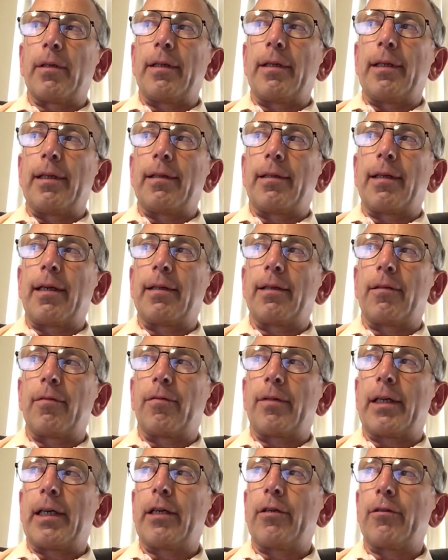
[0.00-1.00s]
in the
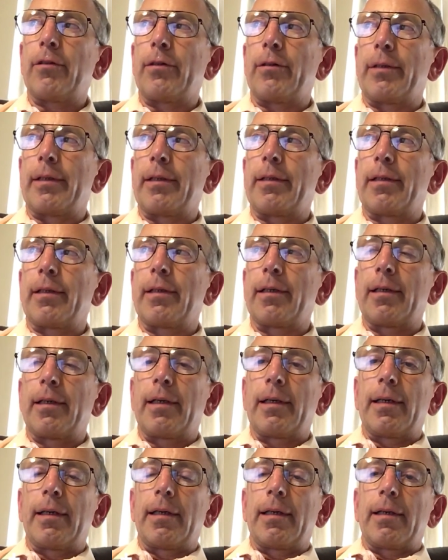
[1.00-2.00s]
intensive care unit,
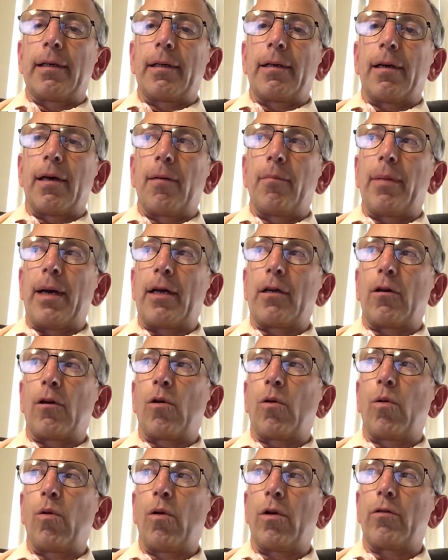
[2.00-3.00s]
about a
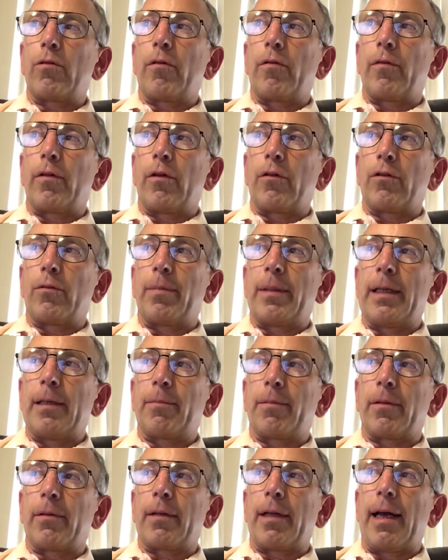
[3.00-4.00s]
quarter of those
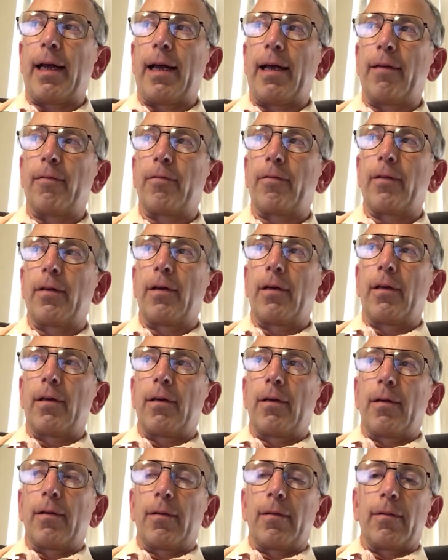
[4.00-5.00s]
people have
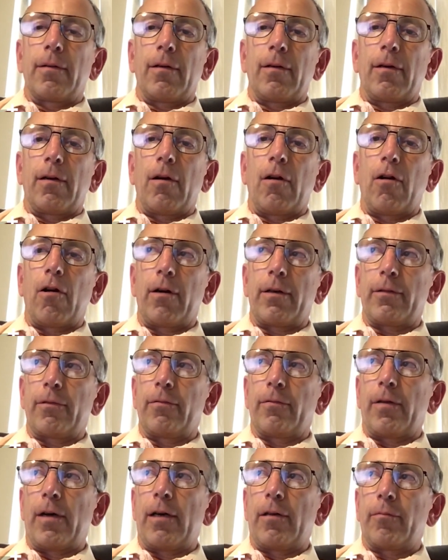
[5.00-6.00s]
heart
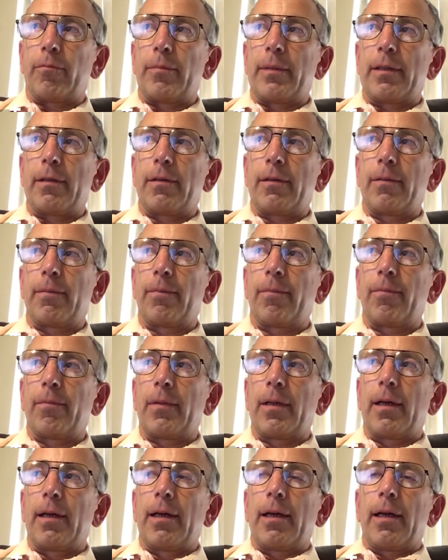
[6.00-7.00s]
involvement.
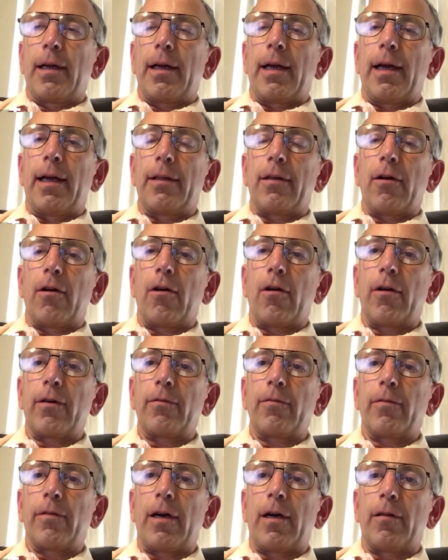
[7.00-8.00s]
And the heart
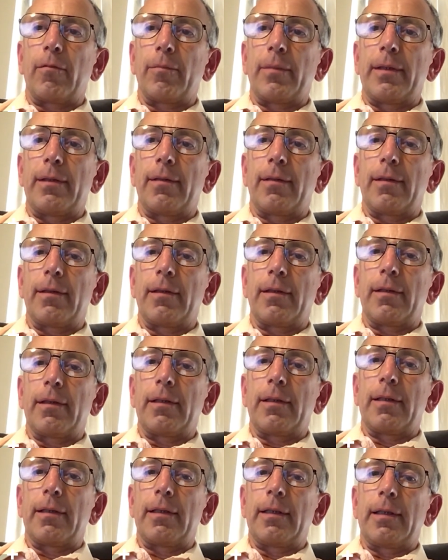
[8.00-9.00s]
involvement
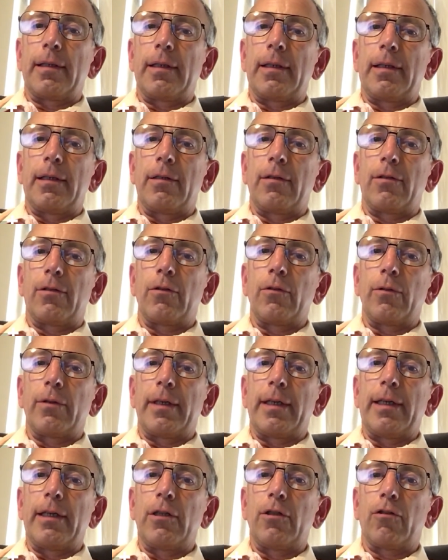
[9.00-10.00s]
is due
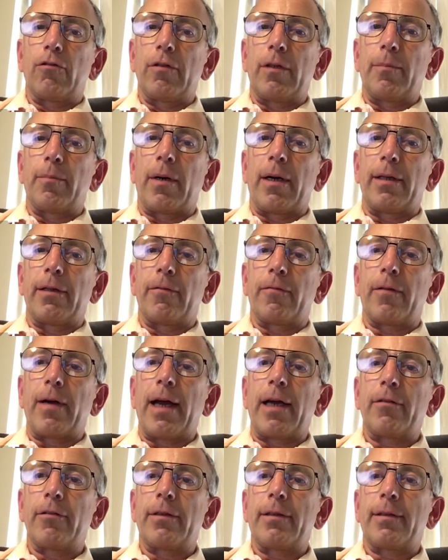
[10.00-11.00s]
to injury by the
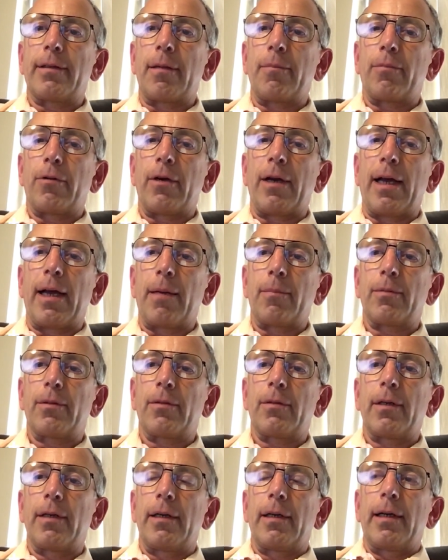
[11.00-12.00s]
virus and
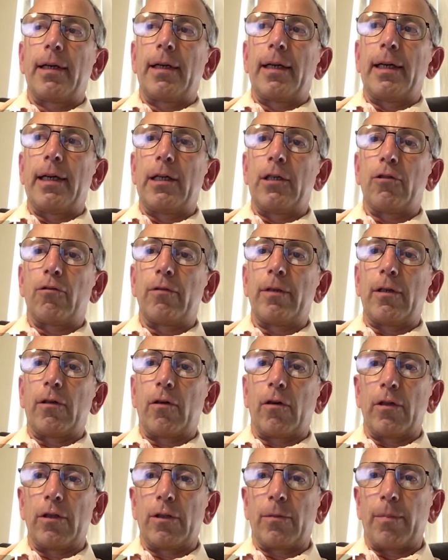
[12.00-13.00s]
perhaps injury
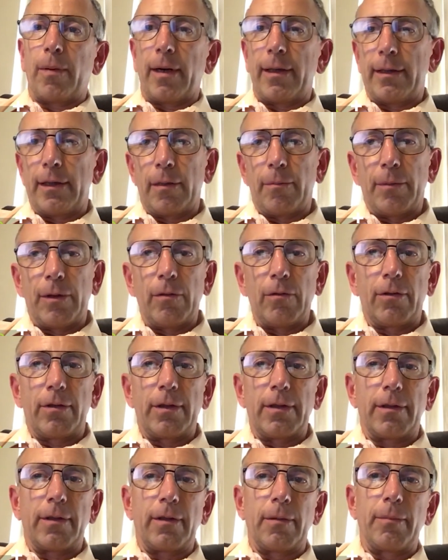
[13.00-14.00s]
caused by the immune
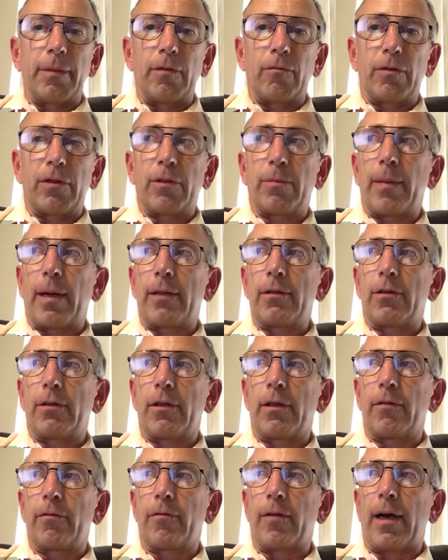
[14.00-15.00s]
system in response
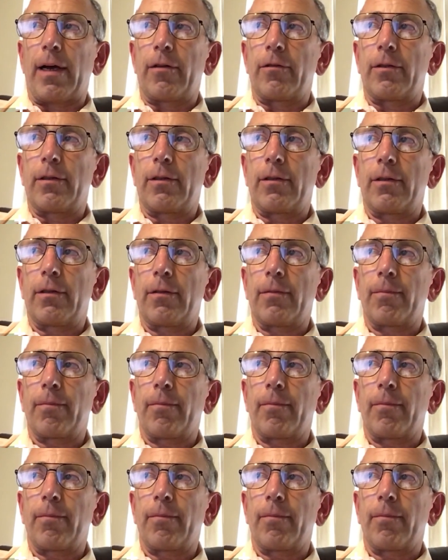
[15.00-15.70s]
to the virus.